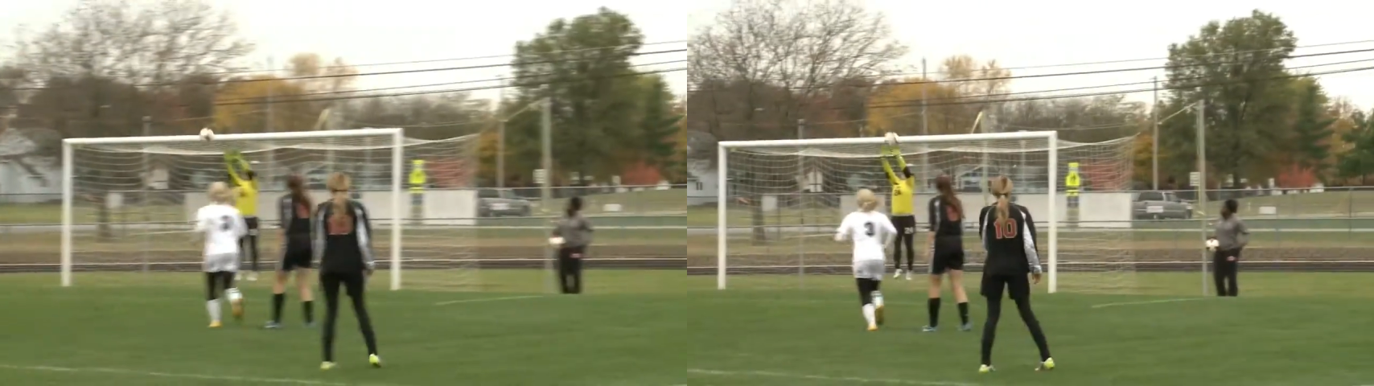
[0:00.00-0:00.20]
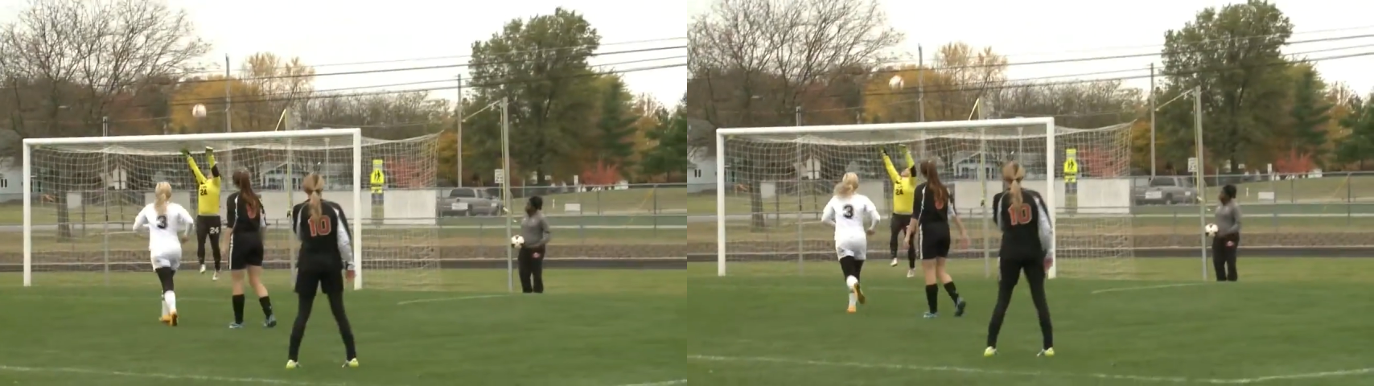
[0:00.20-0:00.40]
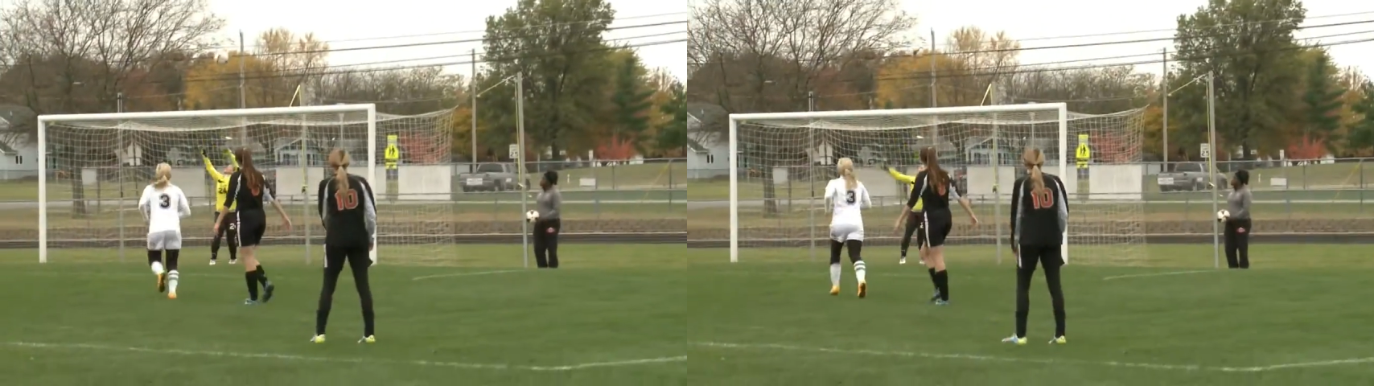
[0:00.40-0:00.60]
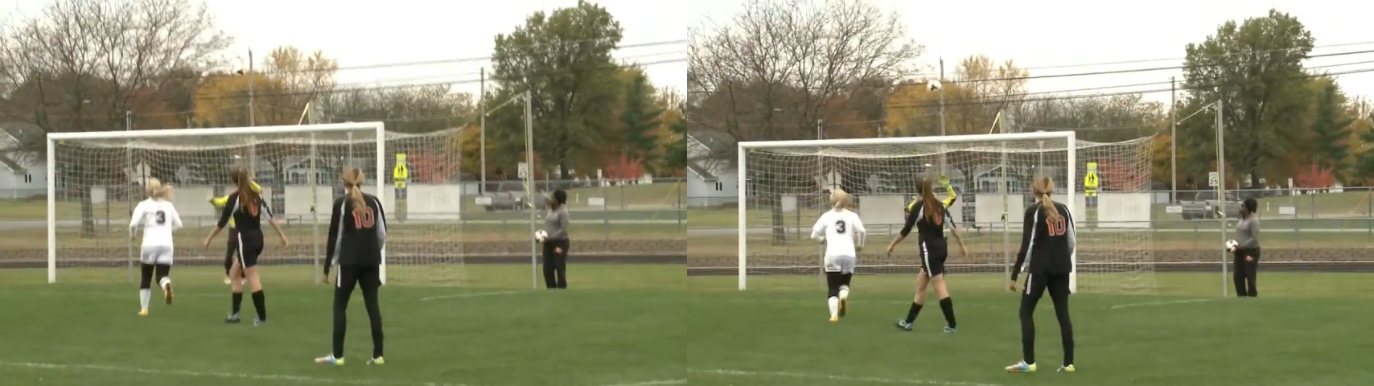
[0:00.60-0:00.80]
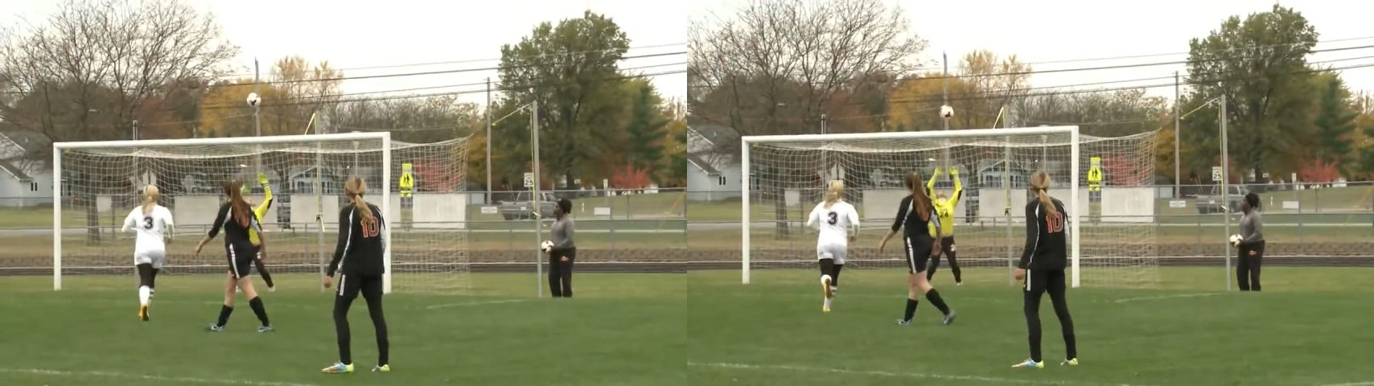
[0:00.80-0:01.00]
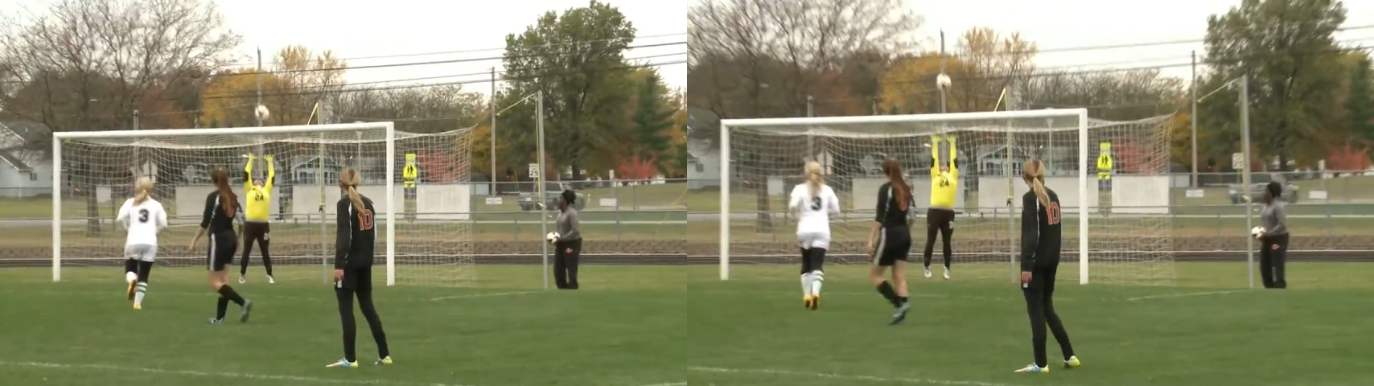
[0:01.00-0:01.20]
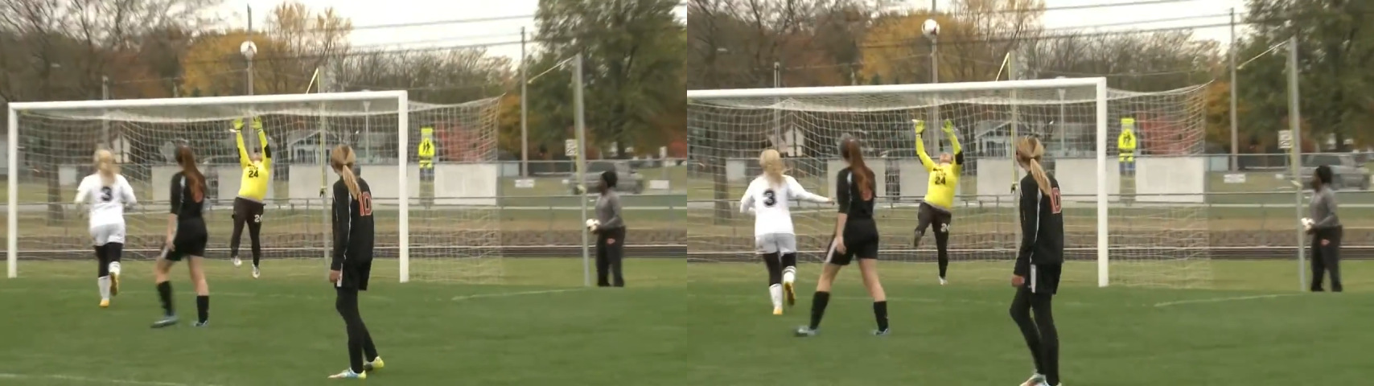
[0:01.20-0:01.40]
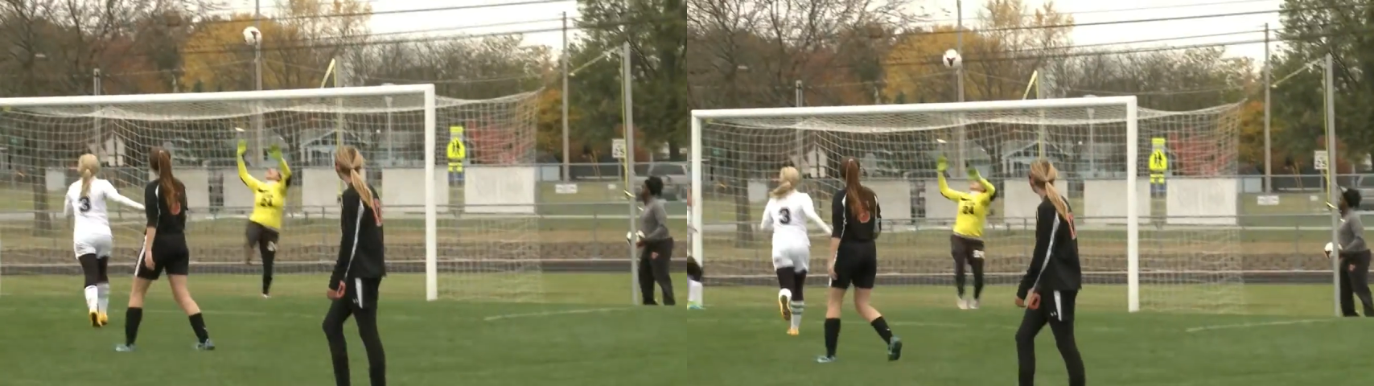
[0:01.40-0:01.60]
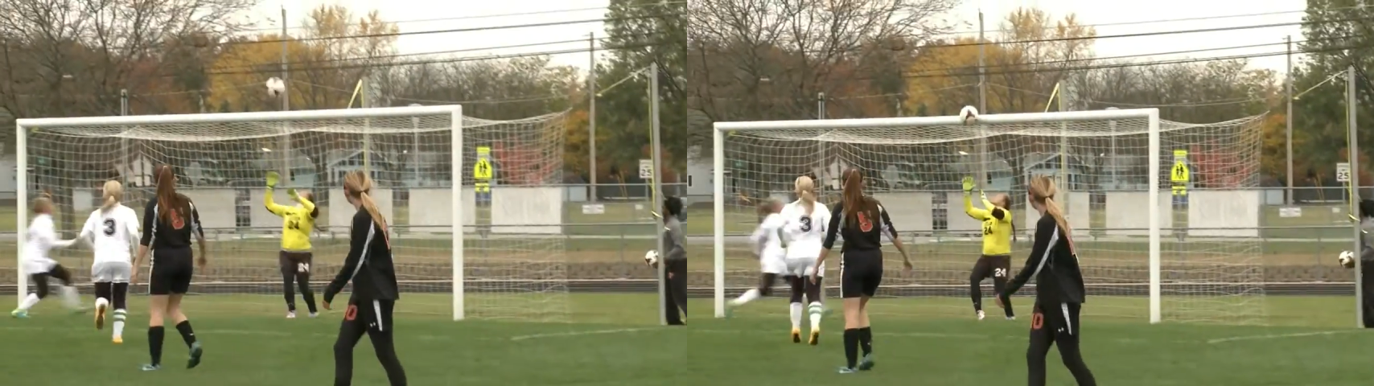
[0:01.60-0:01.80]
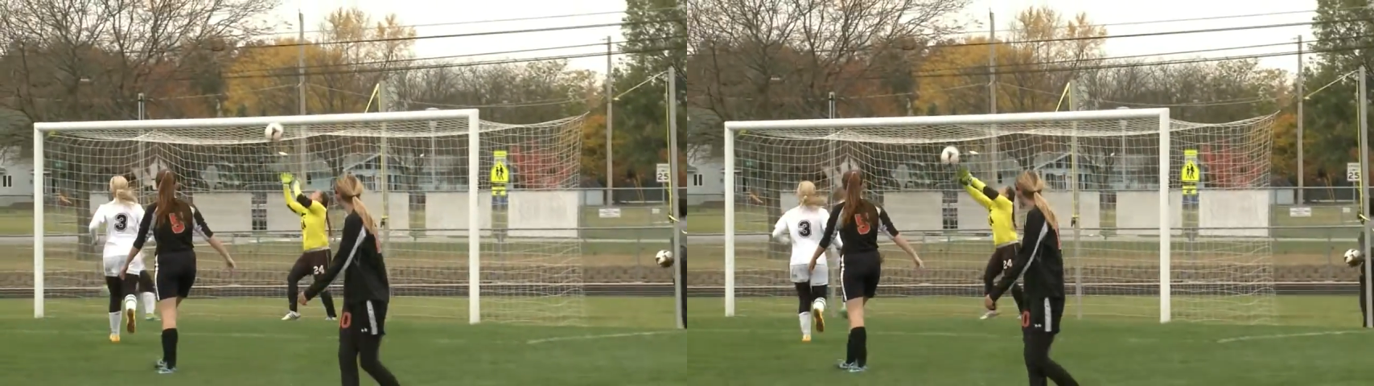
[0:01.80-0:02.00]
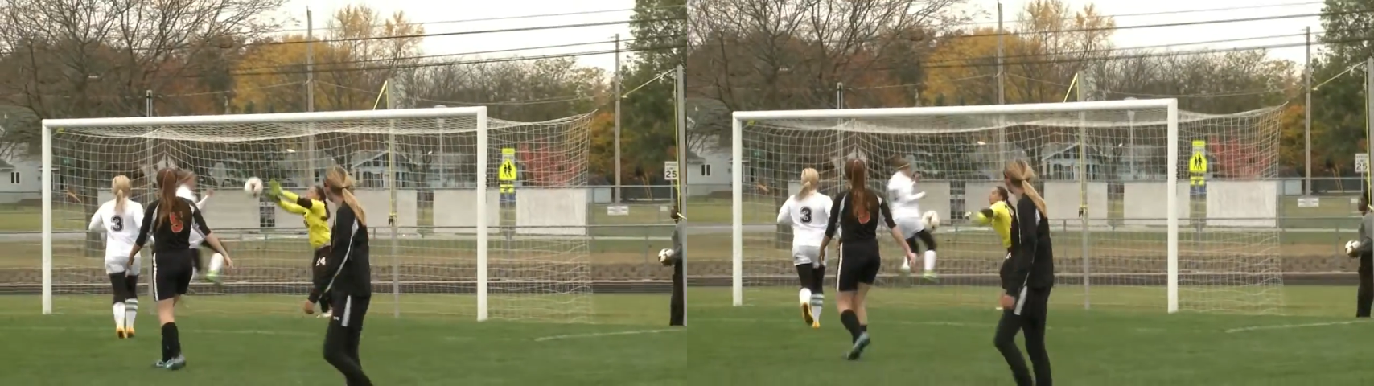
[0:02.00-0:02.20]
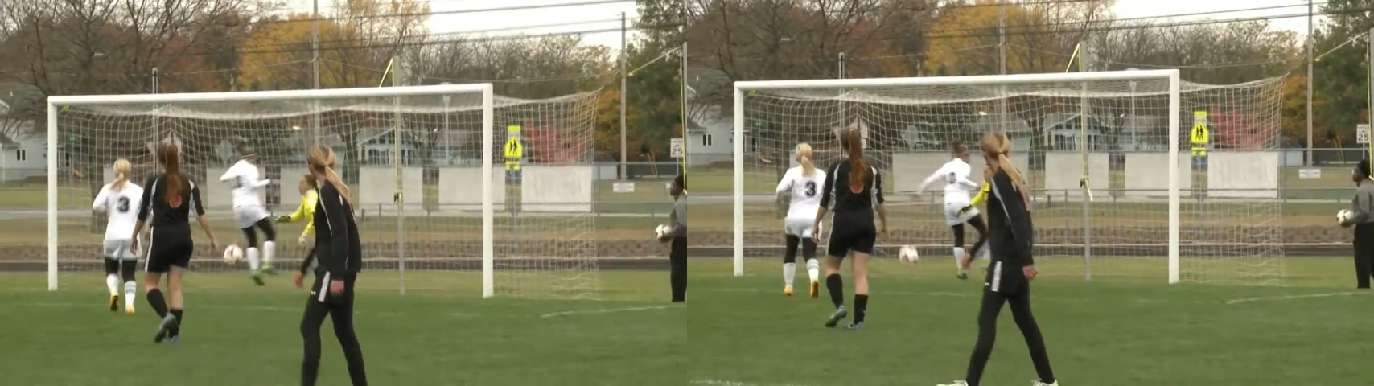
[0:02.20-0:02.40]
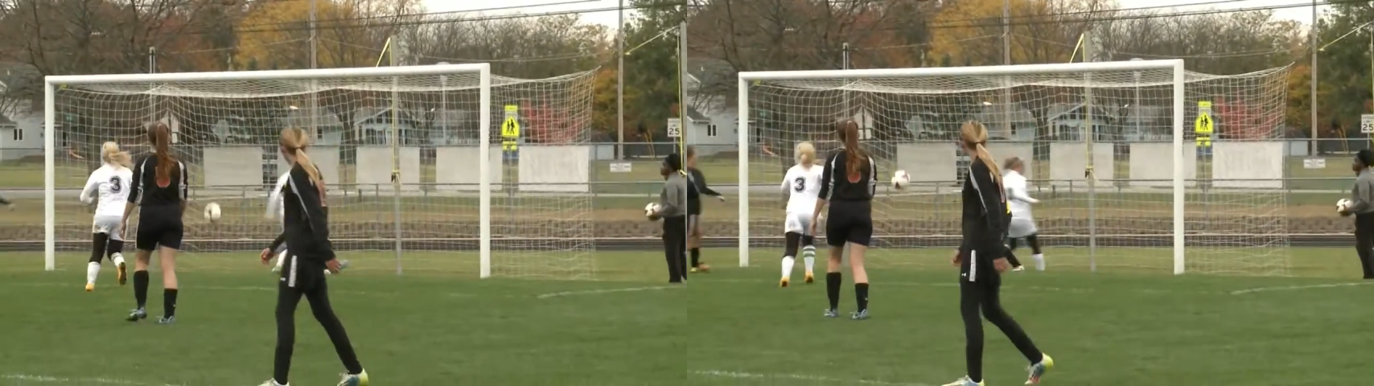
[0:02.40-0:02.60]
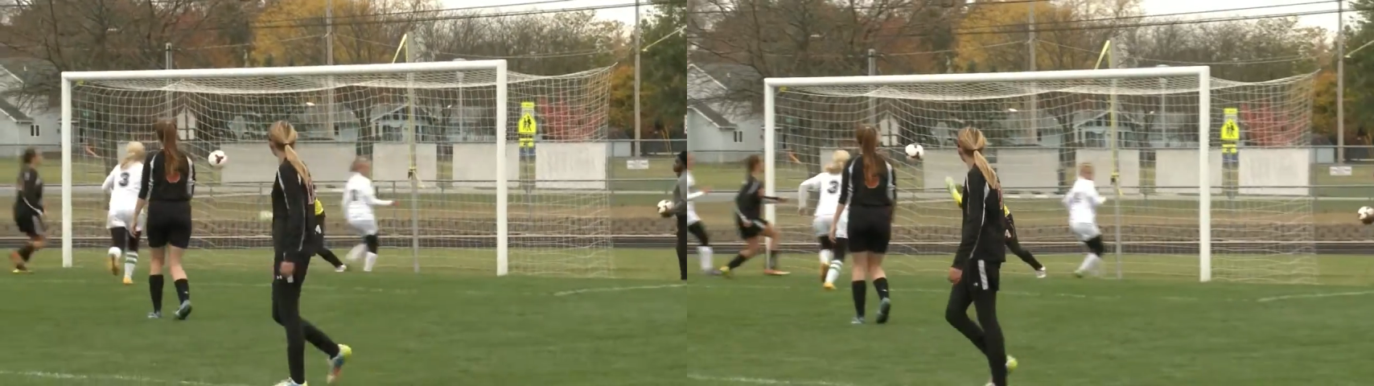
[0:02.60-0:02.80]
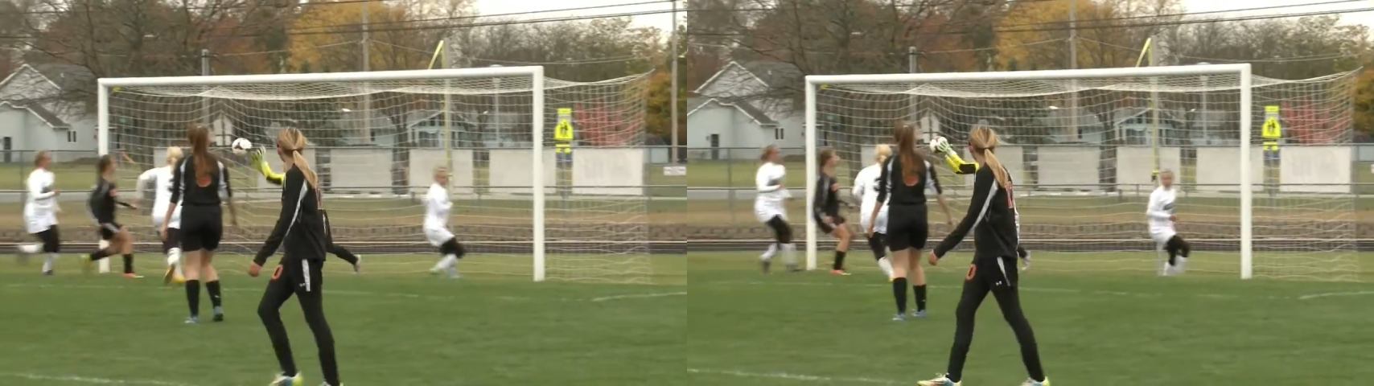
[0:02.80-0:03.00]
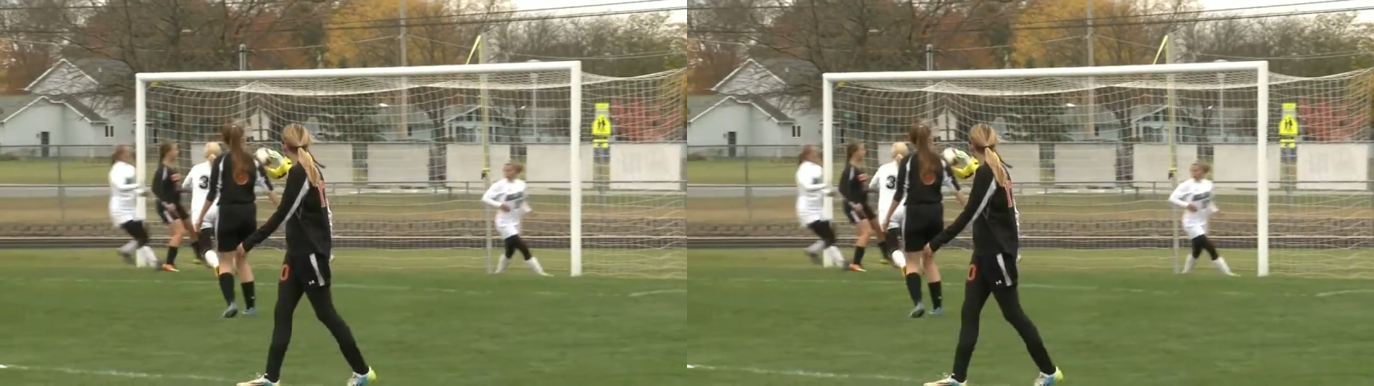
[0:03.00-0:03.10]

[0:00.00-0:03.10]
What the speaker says: (no speaker visible)